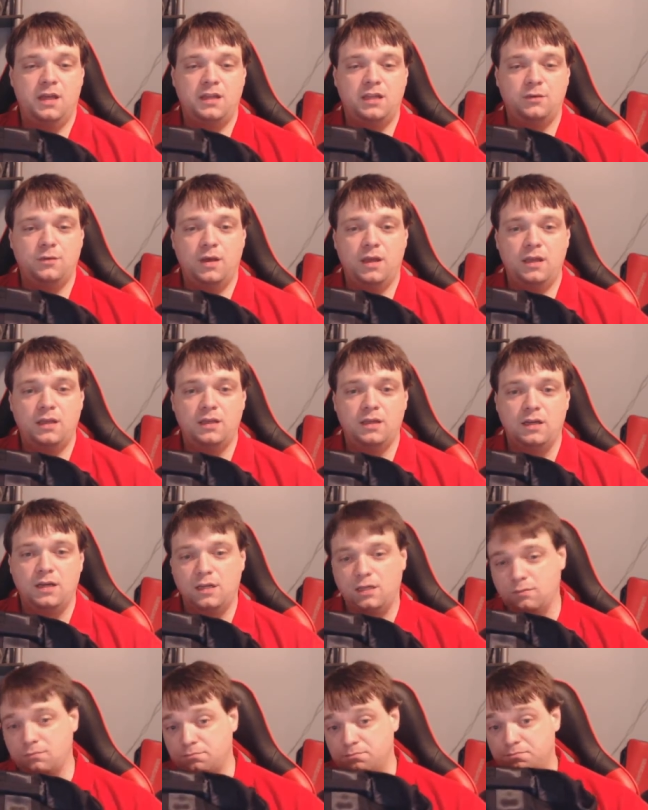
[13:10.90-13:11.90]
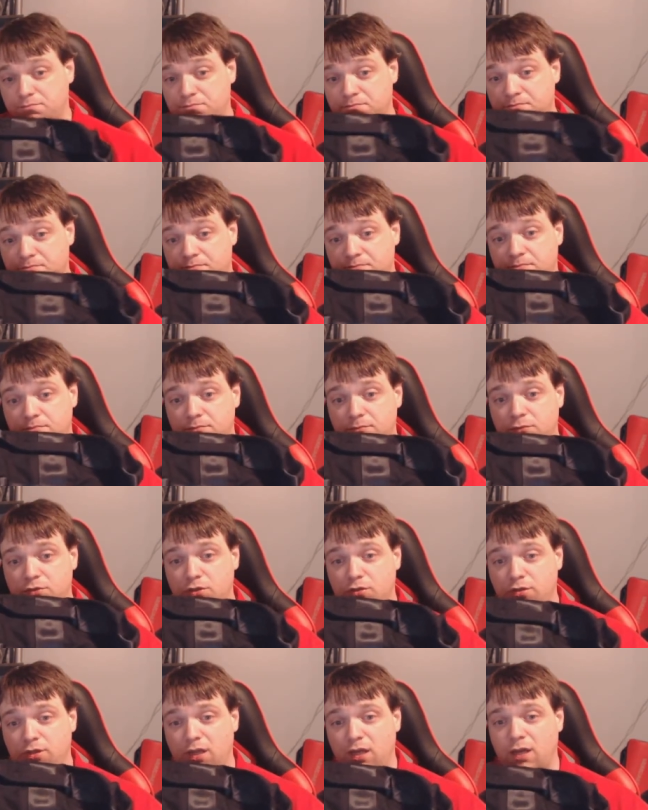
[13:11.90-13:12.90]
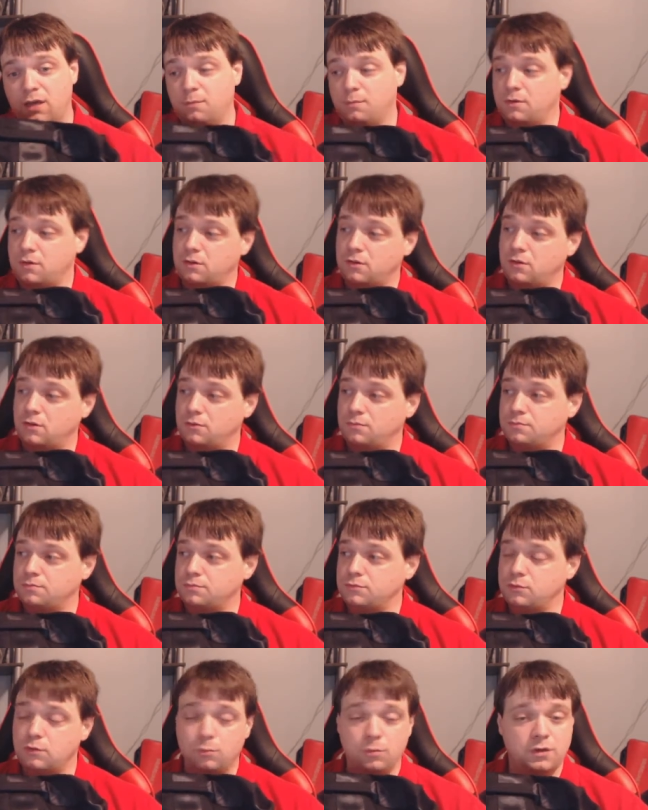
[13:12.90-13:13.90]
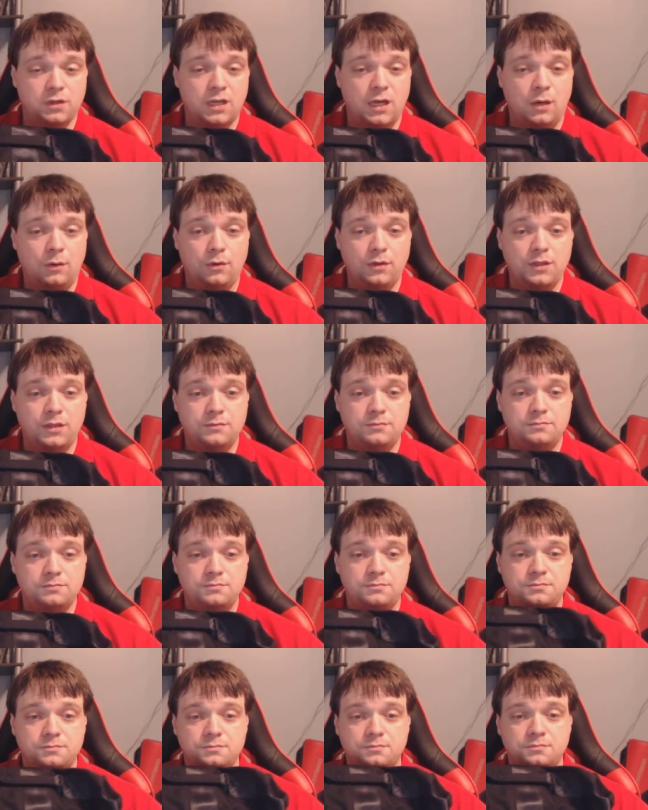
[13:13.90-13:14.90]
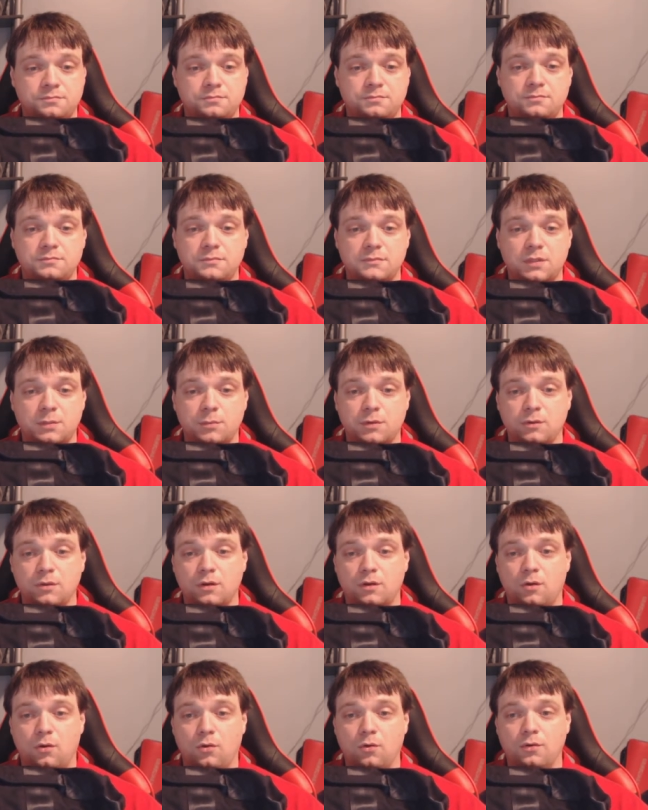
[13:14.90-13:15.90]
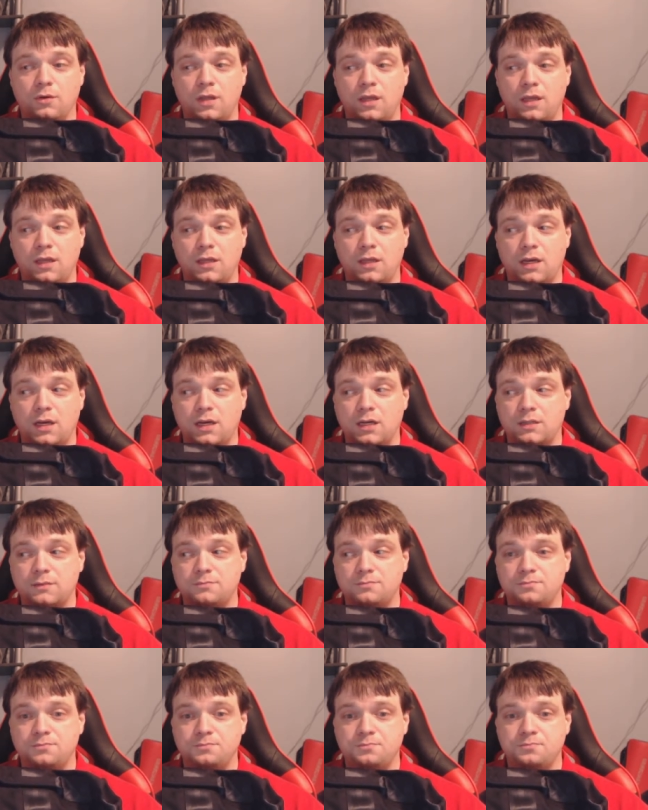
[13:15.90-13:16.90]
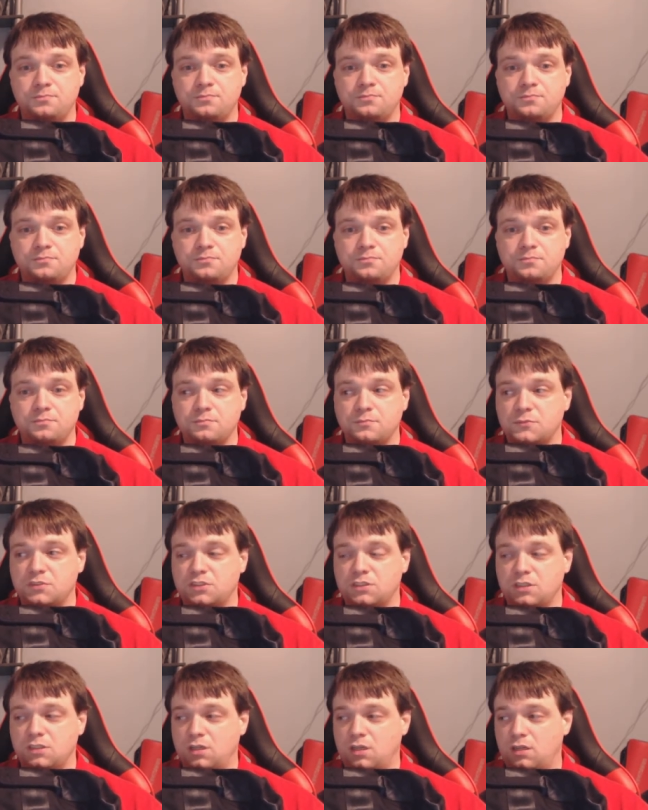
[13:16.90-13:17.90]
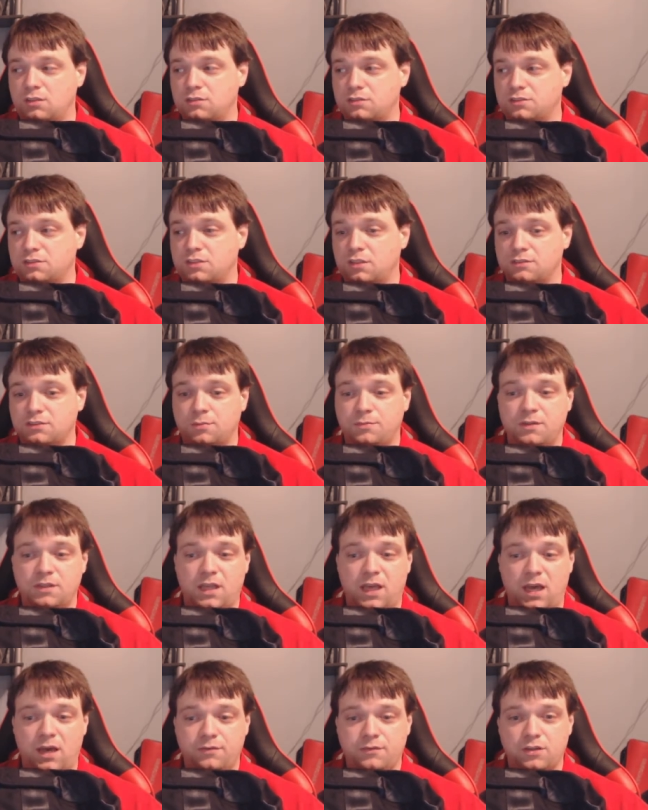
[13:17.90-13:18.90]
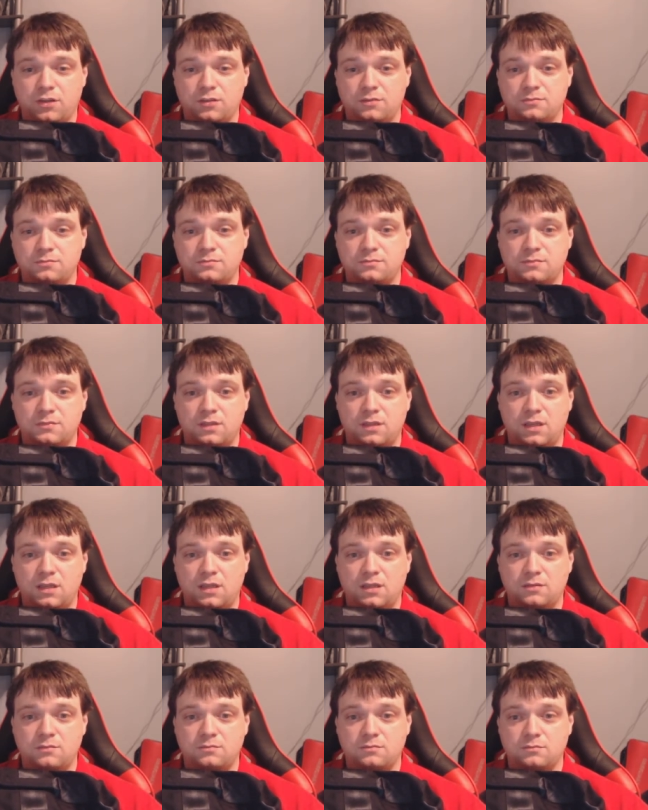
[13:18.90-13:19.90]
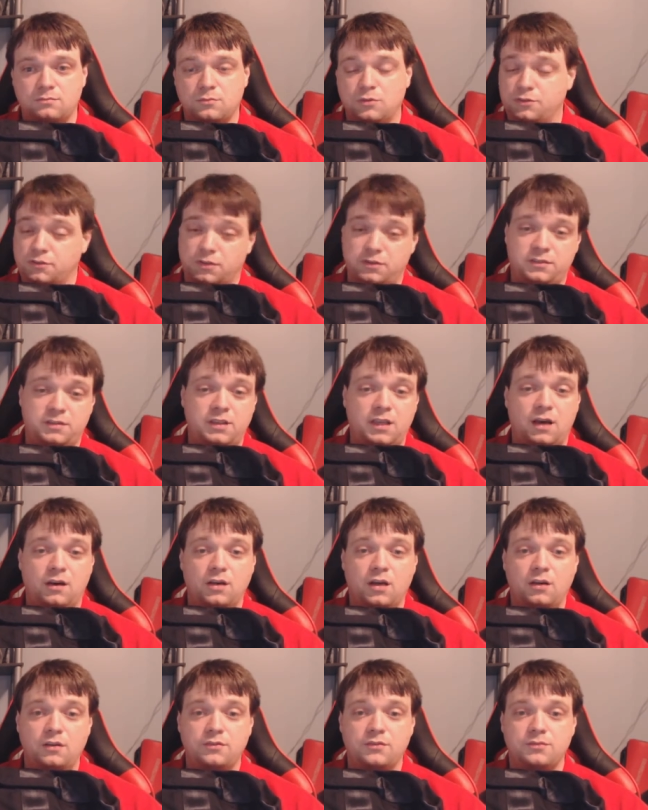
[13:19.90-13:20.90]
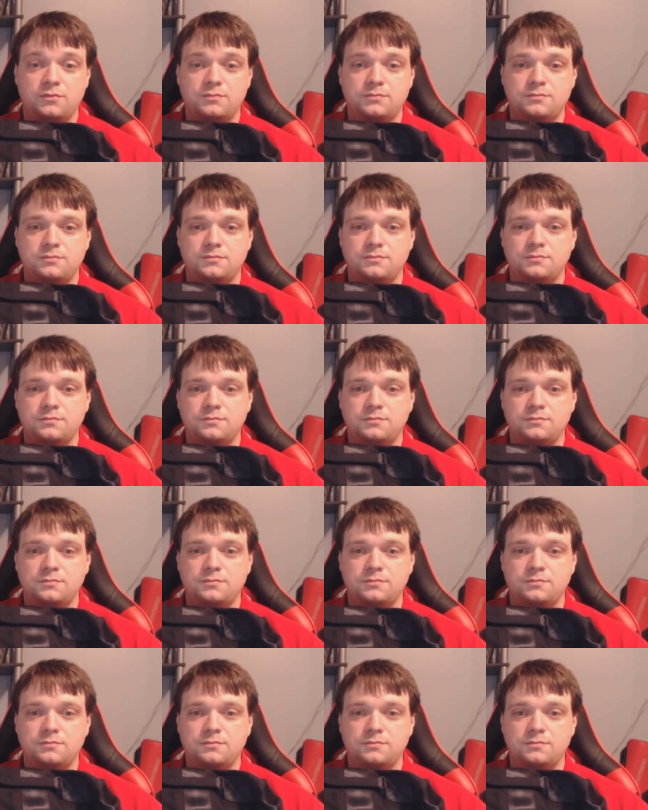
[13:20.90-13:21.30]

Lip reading: Anyway, so yeah, I'm going to go do a workout with it. And I'm going to record a little something after, and we're just going to see how it goes.